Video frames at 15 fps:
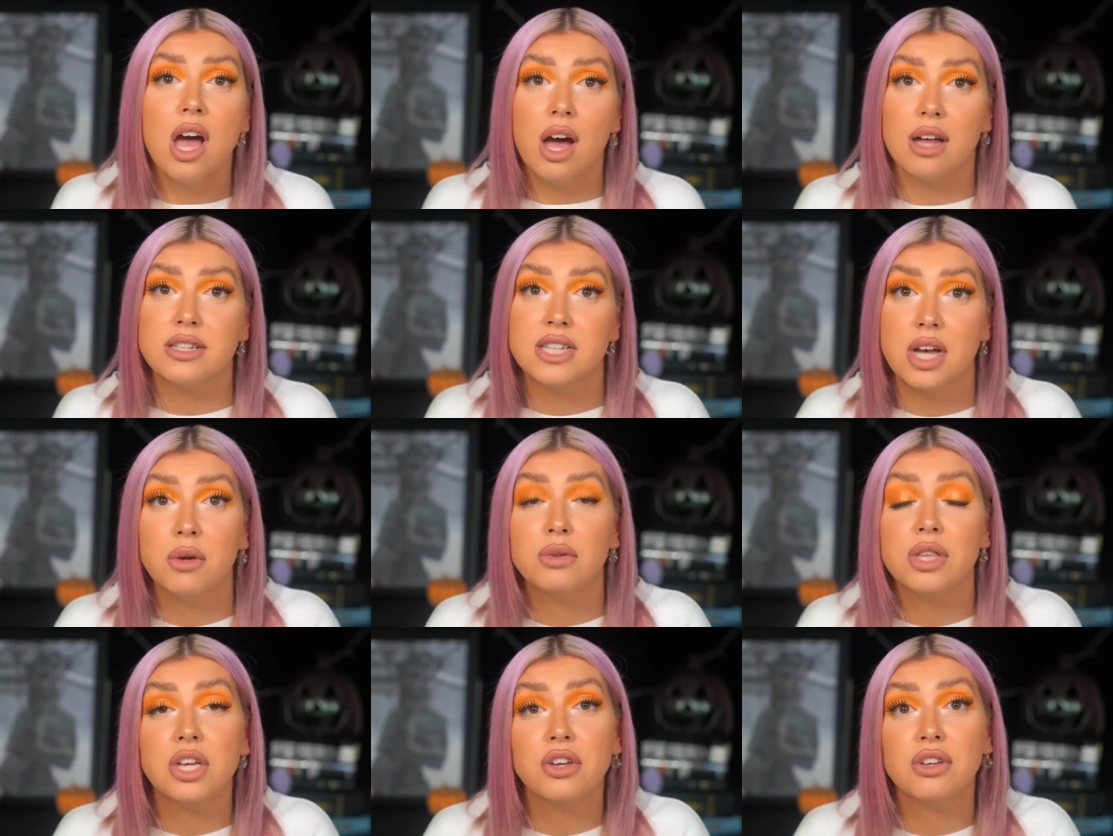until
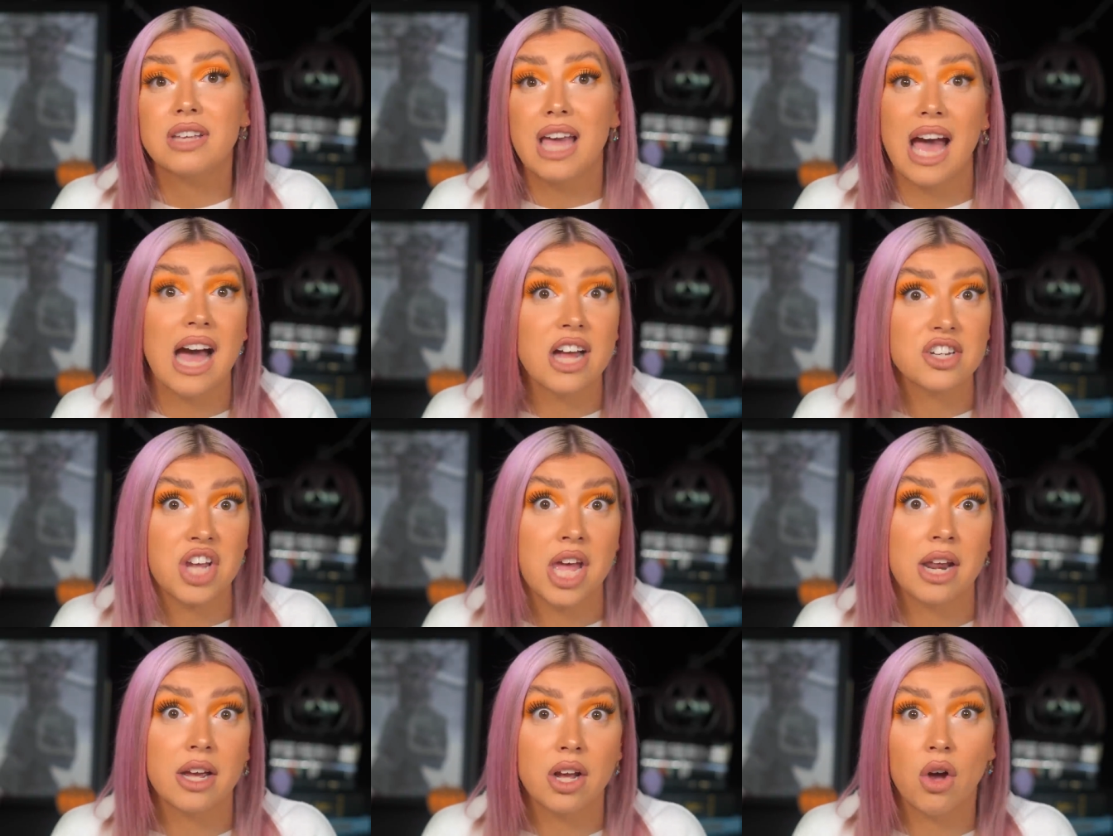they could catch
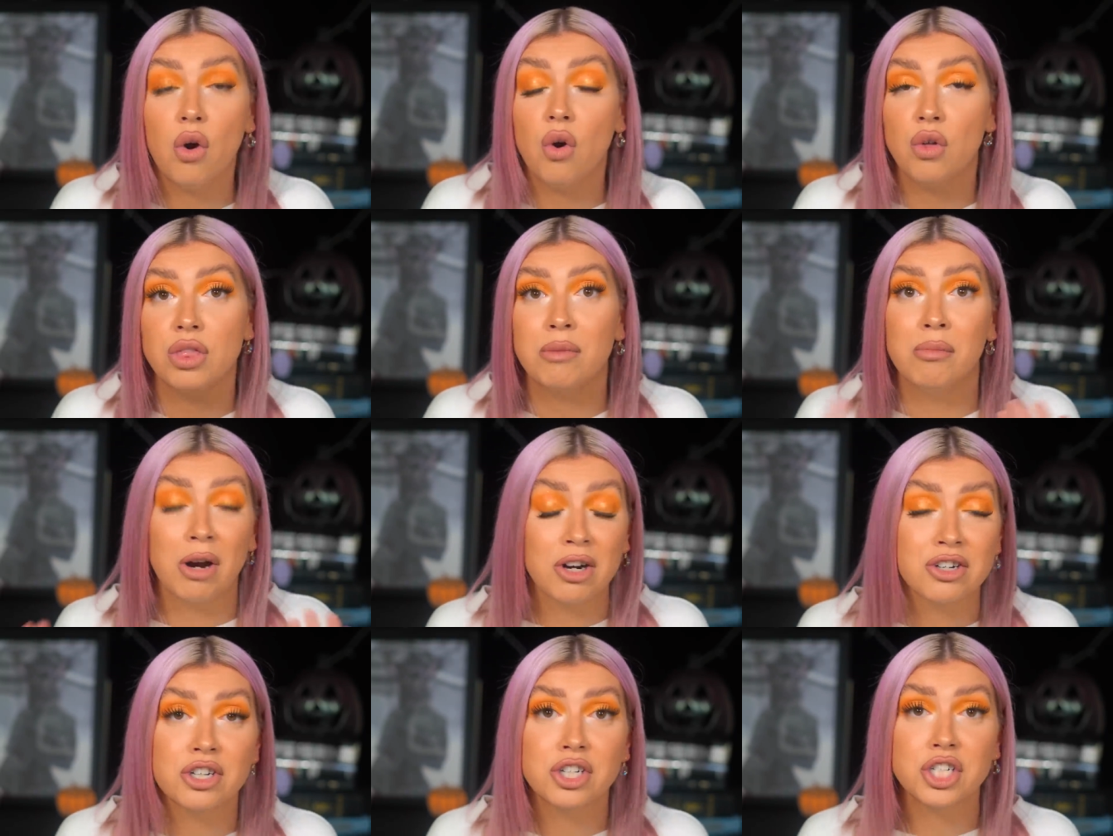Erica on the
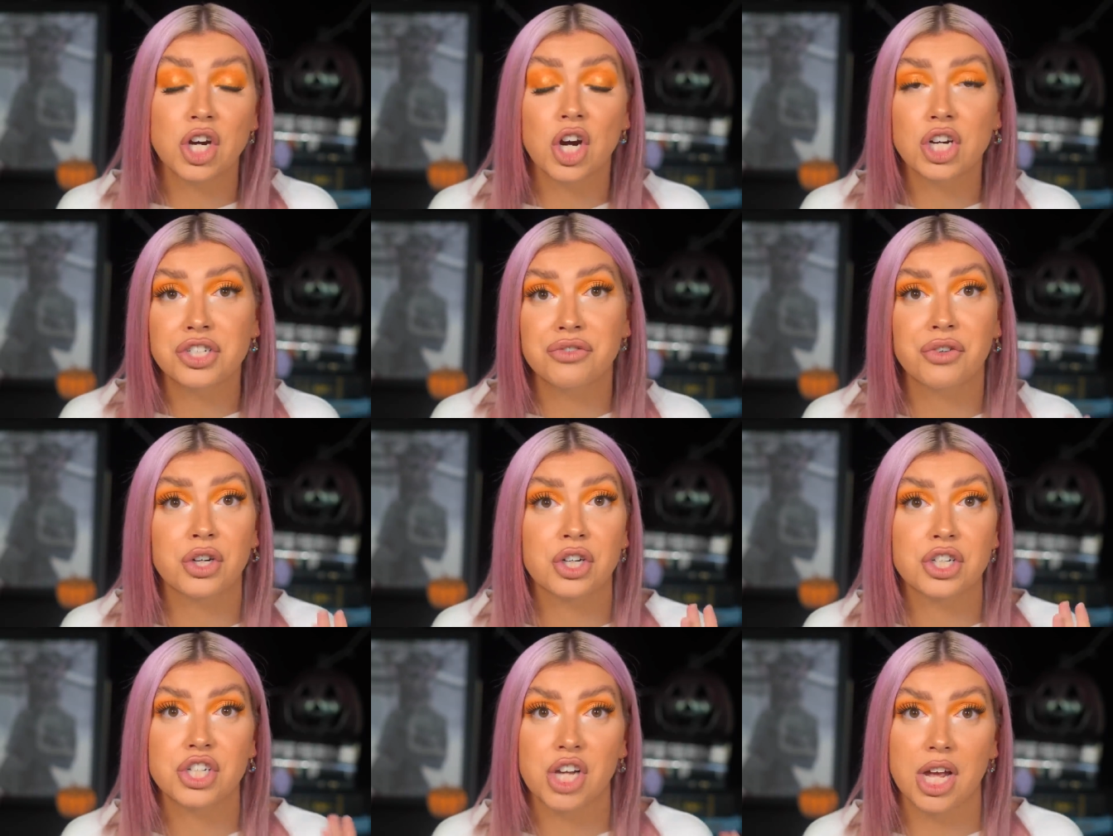murder charge for
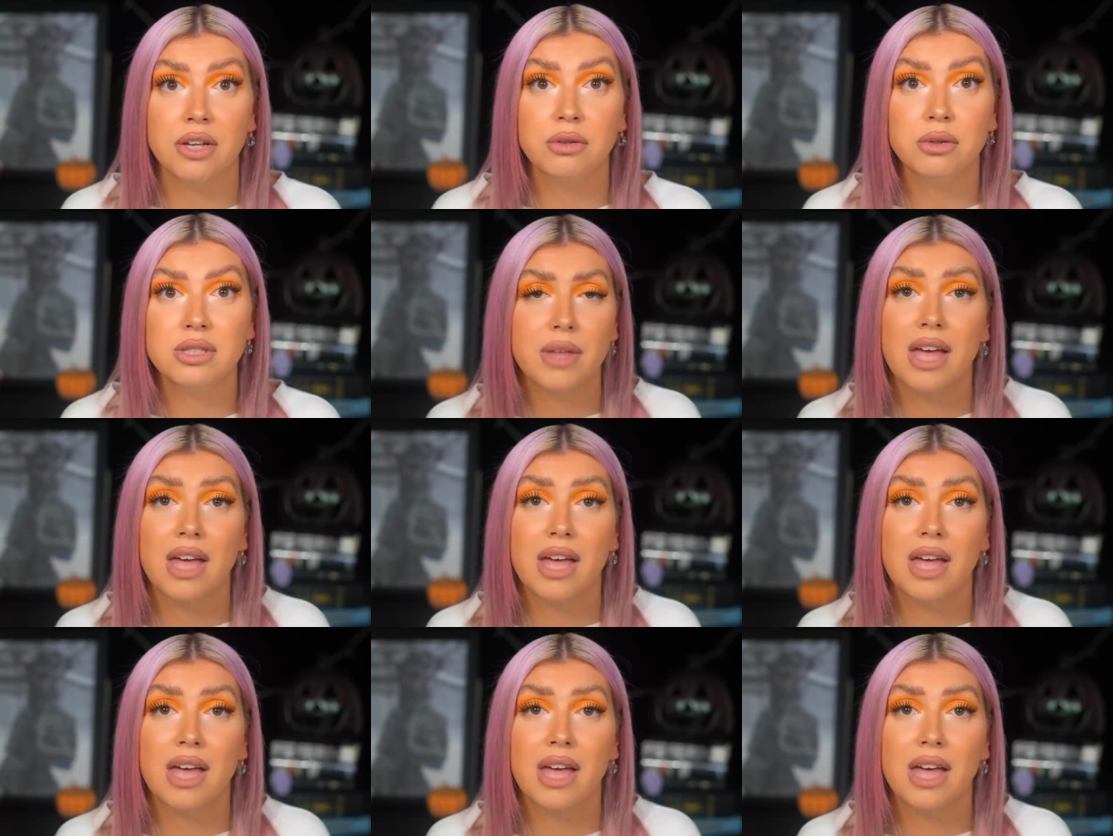her child.